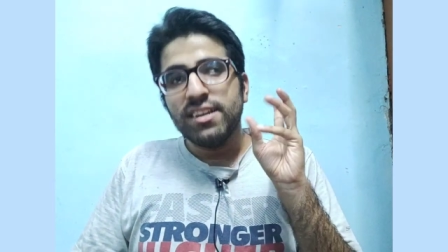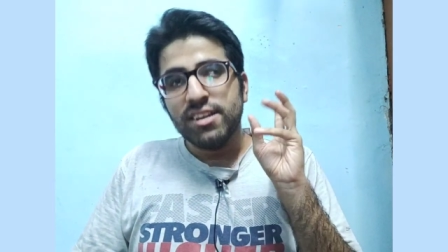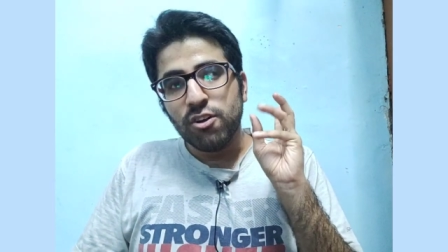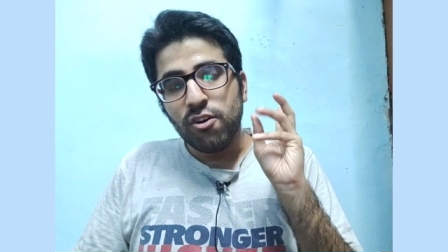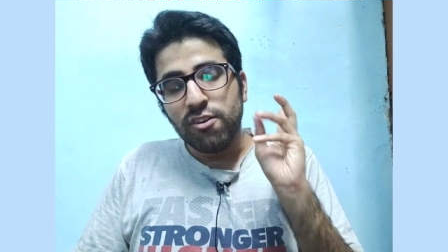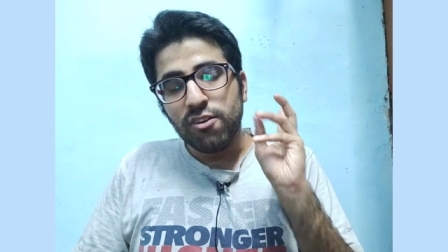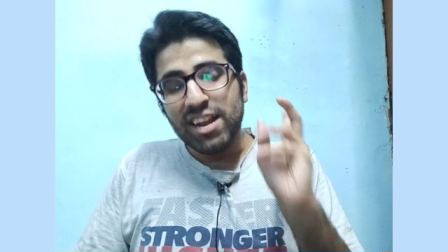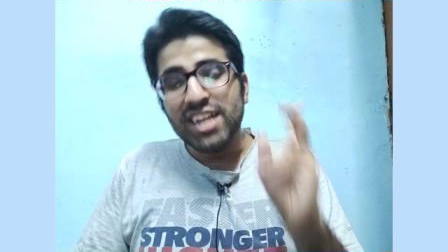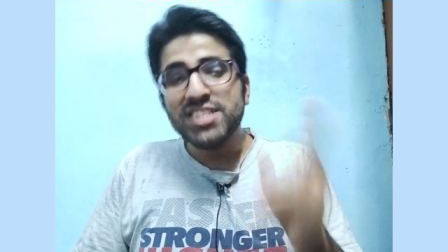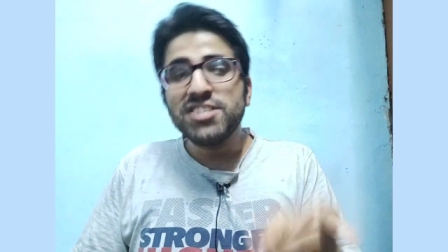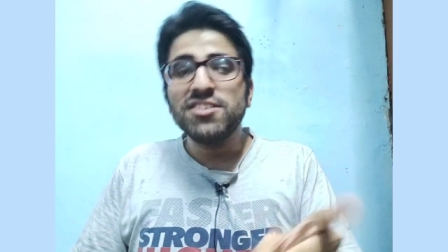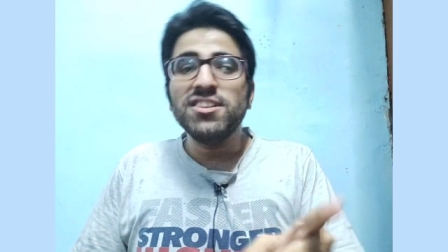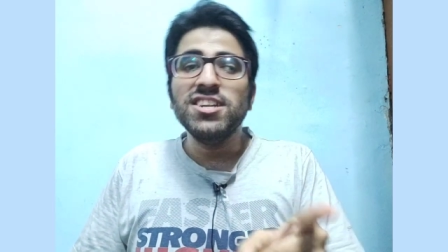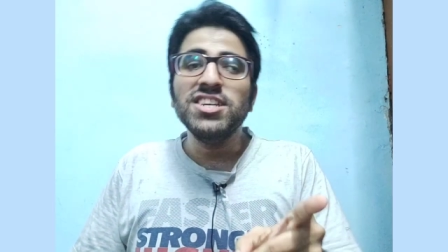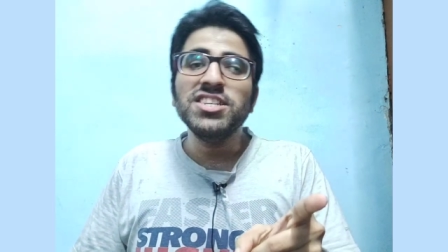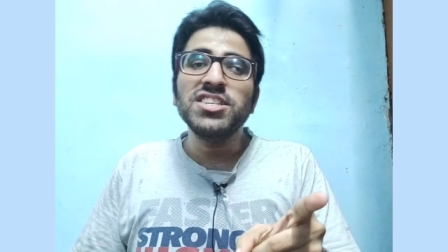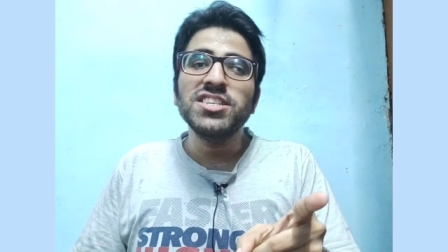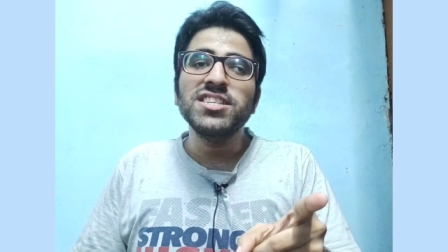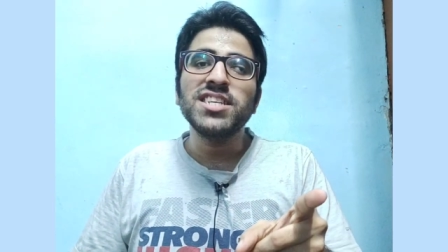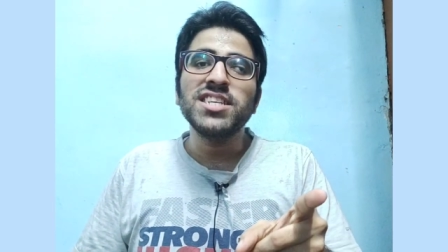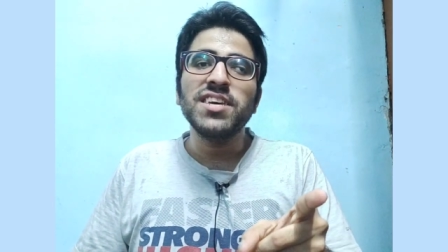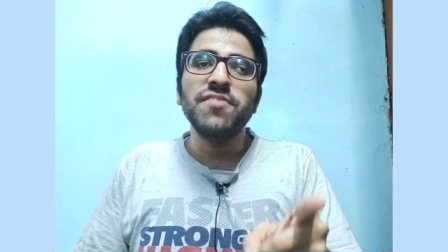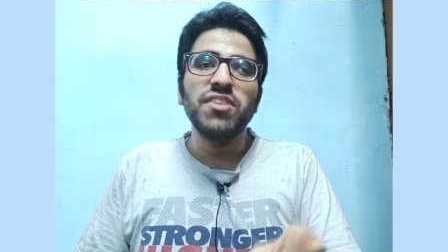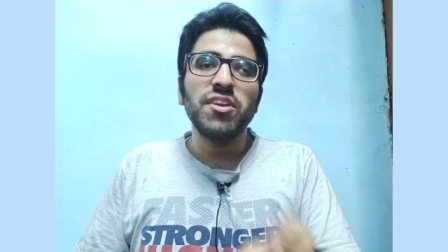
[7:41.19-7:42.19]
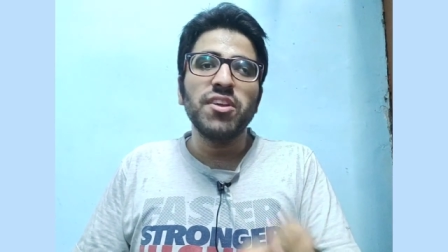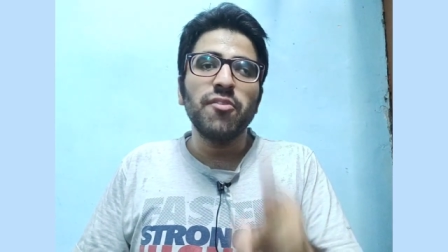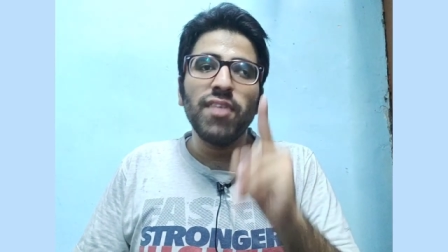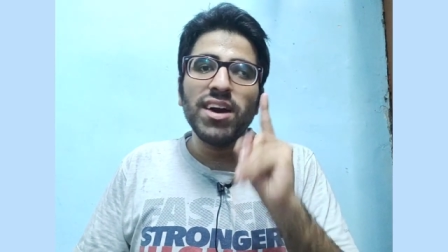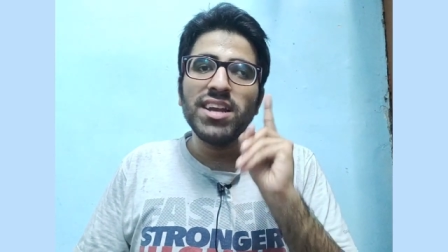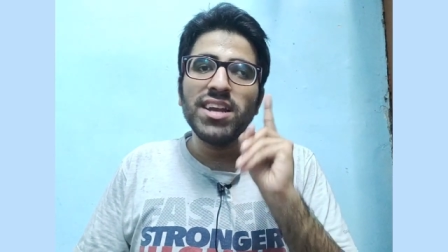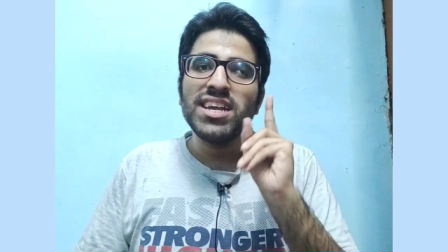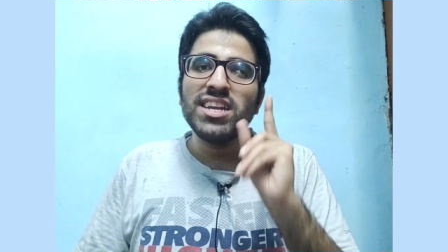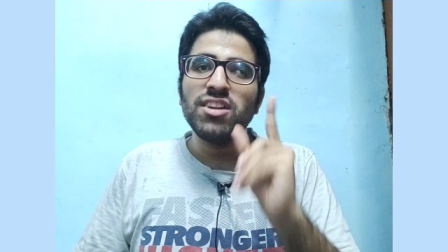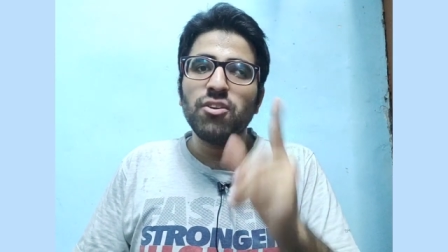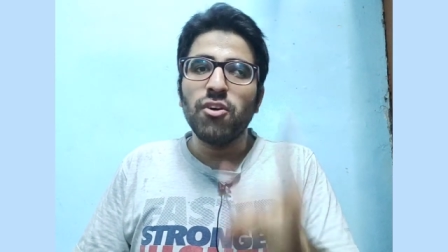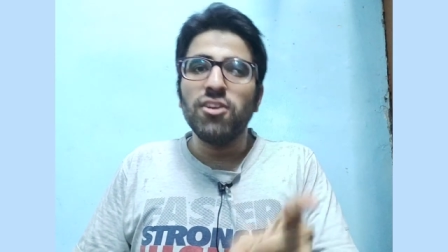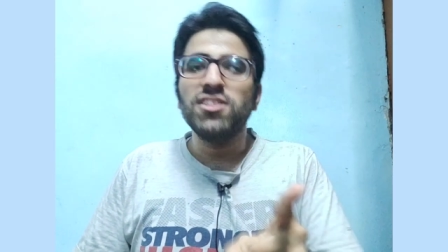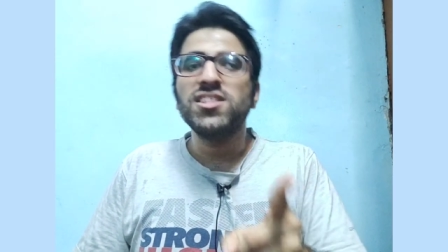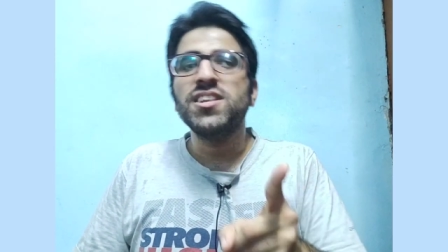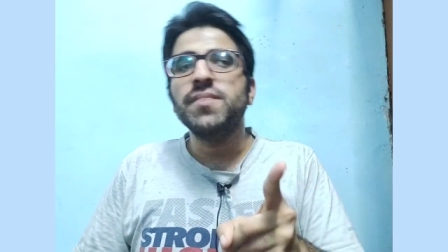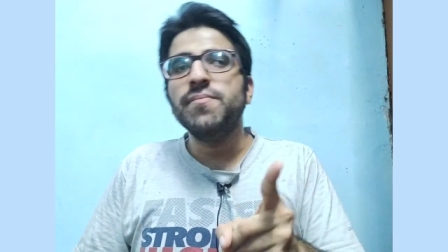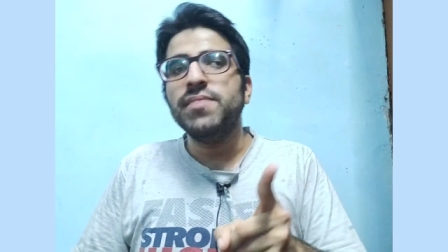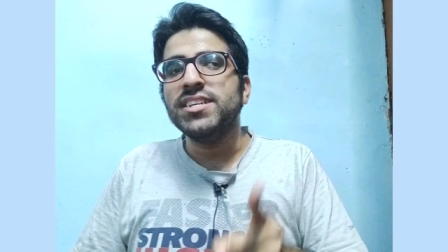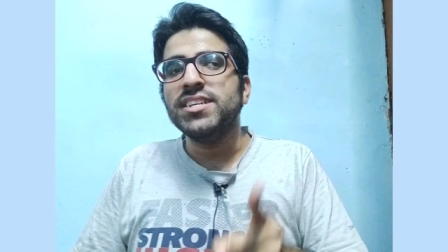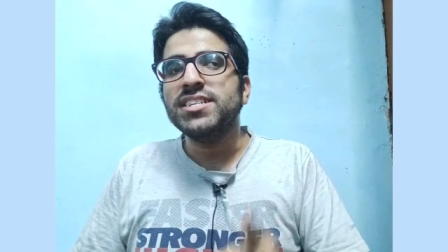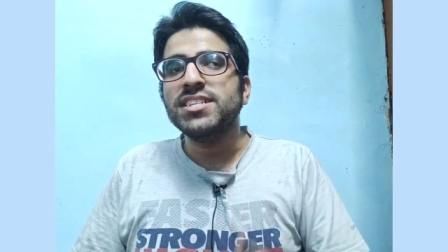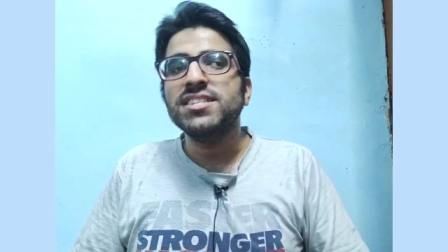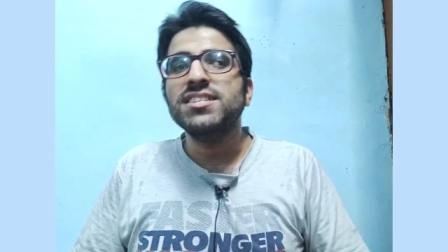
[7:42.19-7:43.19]
Congratulations everyone, and all the
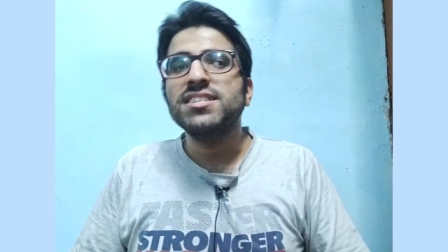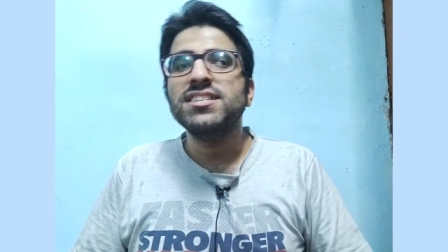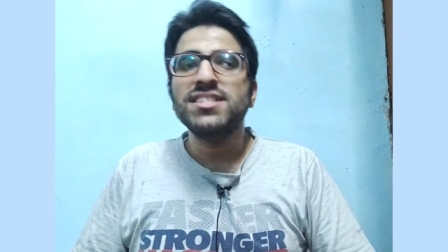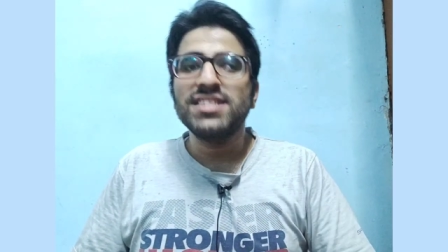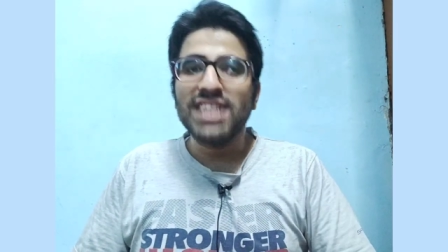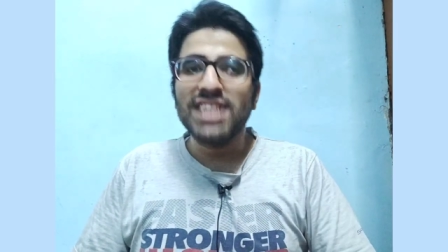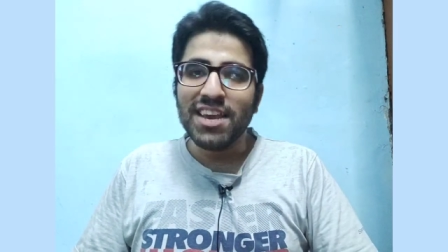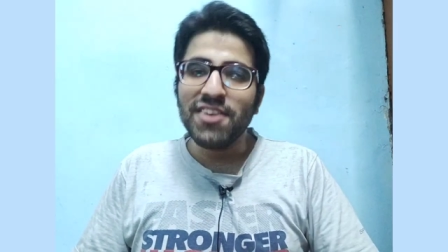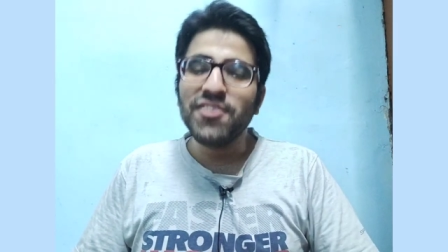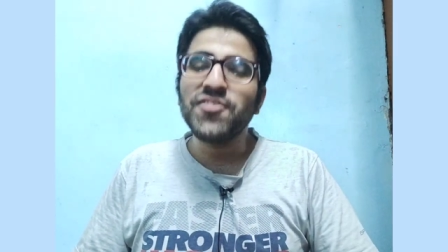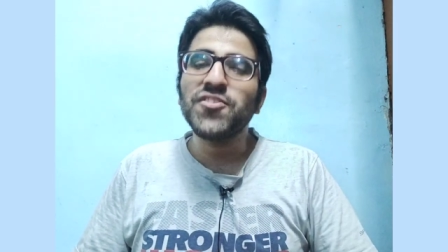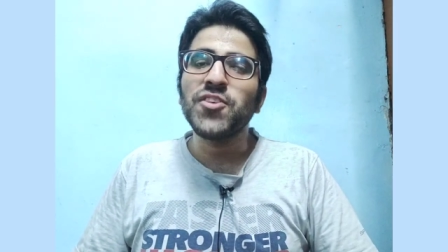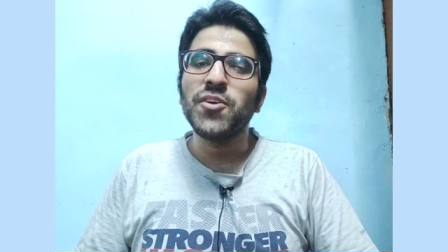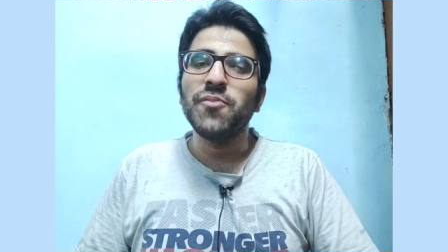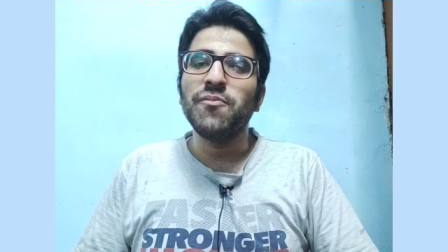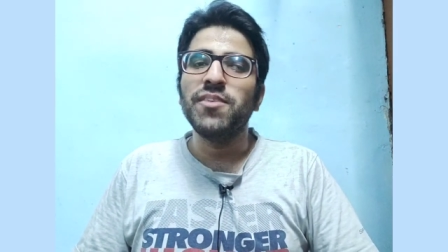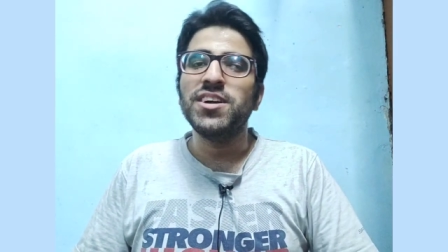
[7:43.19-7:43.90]
best. Thank you so